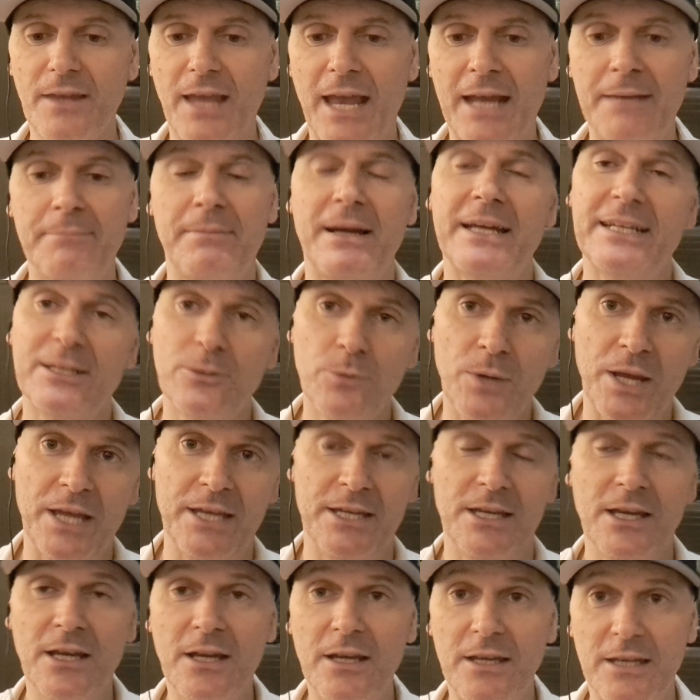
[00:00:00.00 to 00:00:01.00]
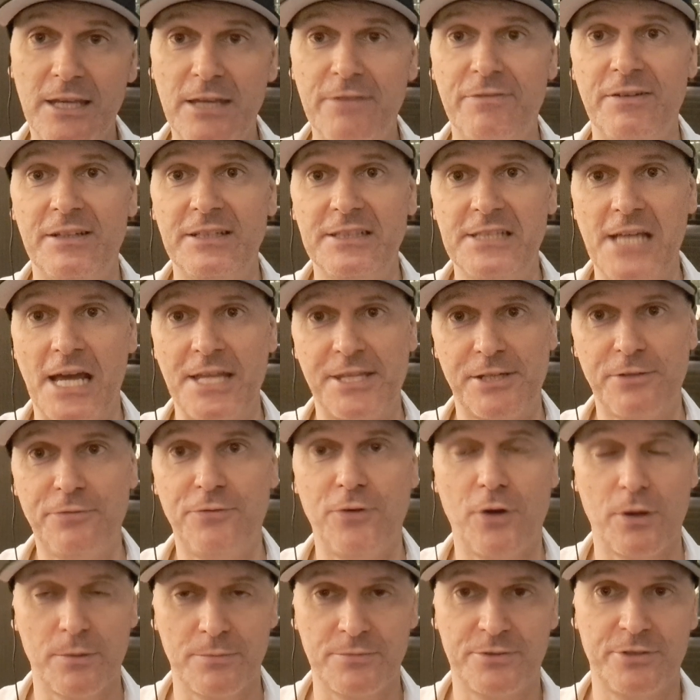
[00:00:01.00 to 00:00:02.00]
And by the way, even the other
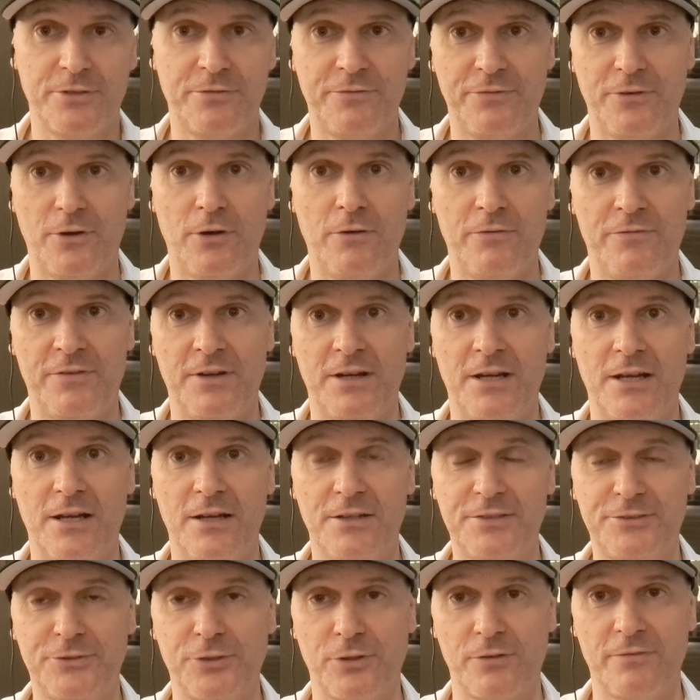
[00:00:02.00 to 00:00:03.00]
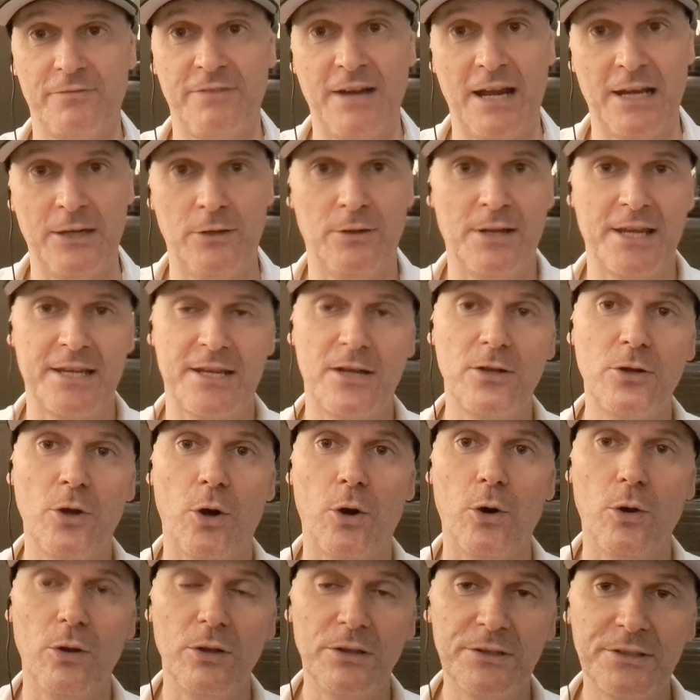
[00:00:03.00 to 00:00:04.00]
forms of store of value like
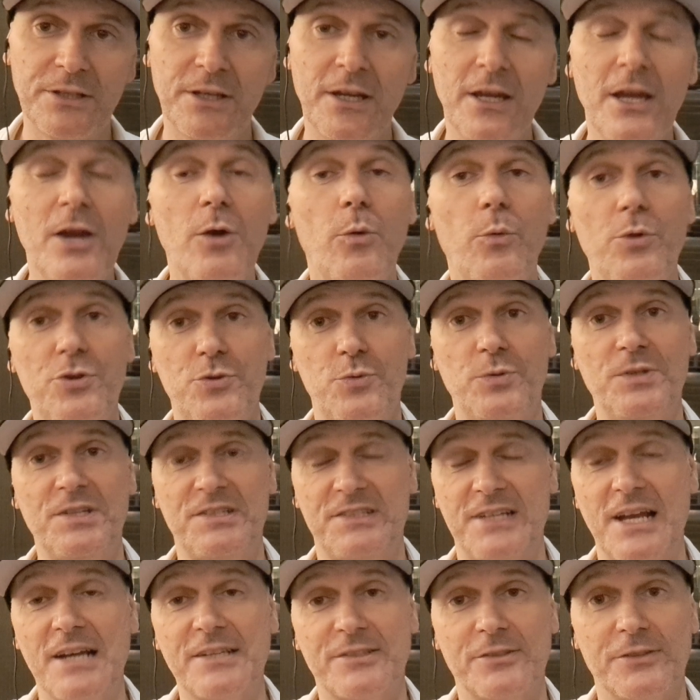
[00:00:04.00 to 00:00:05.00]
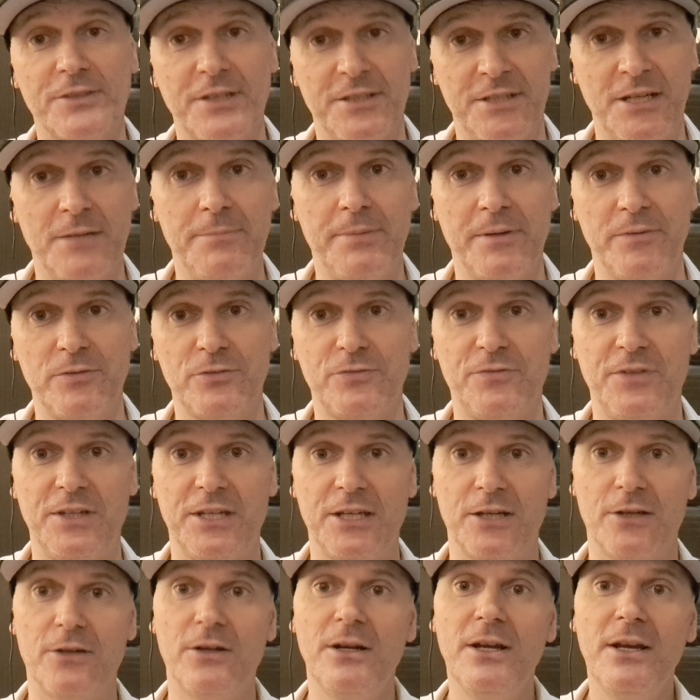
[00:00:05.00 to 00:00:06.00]
gold, which we discussed already in a previous
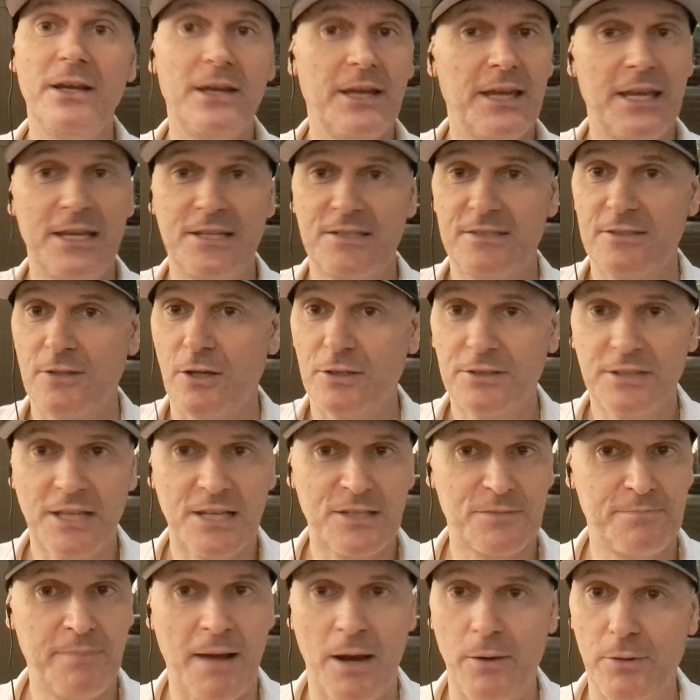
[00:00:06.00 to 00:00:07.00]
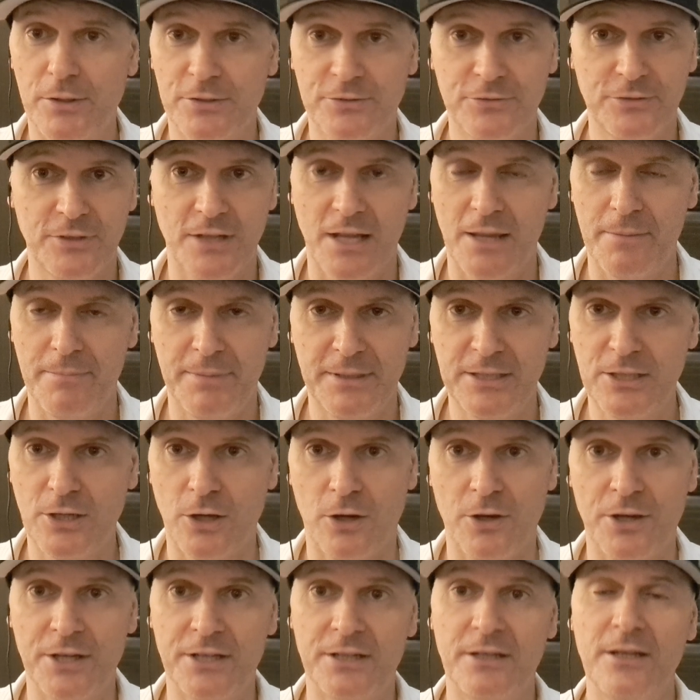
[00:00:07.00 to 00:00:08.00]
video, is not as powerful as
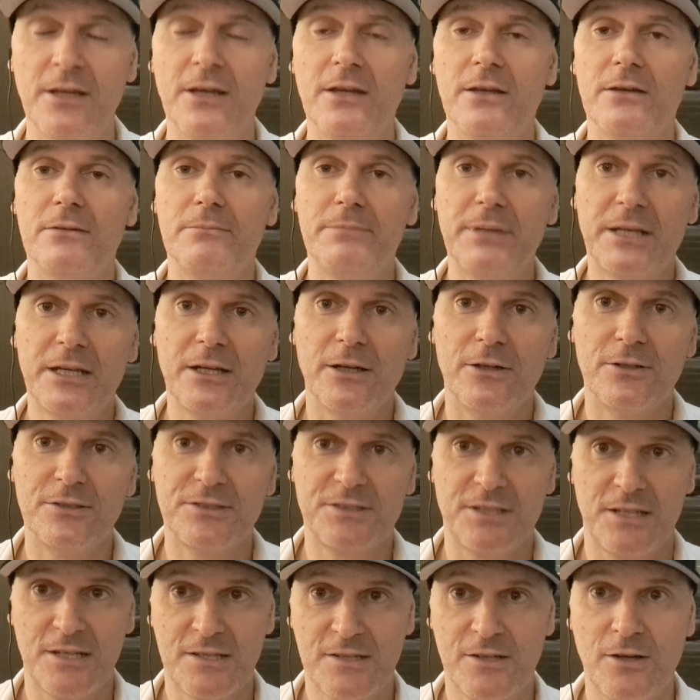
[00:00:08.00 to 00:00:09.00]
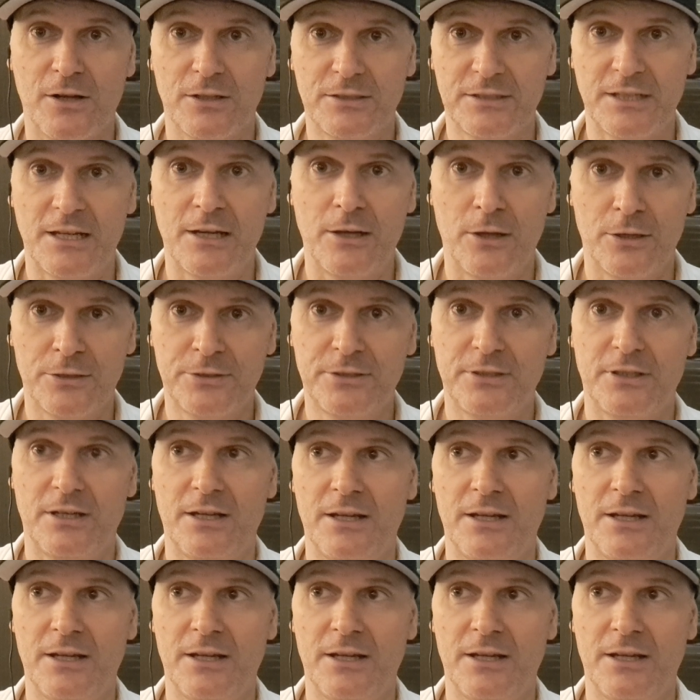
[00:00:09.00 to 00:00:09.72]
Bitcoin because it's got a lot,